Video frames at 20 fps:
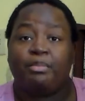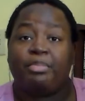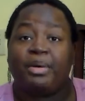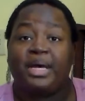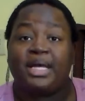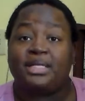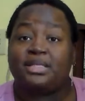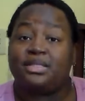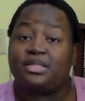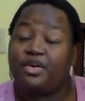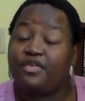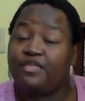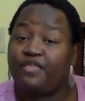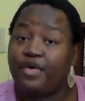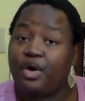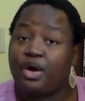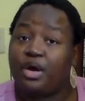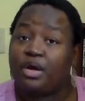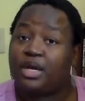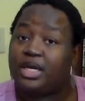but so
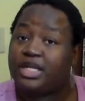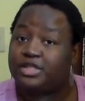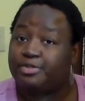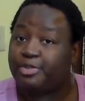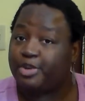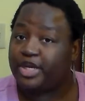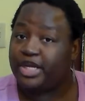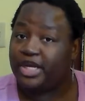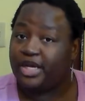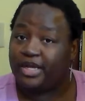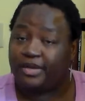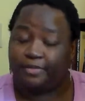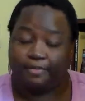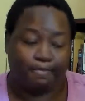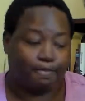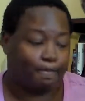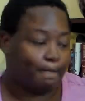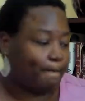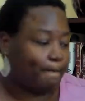far it's pretty good.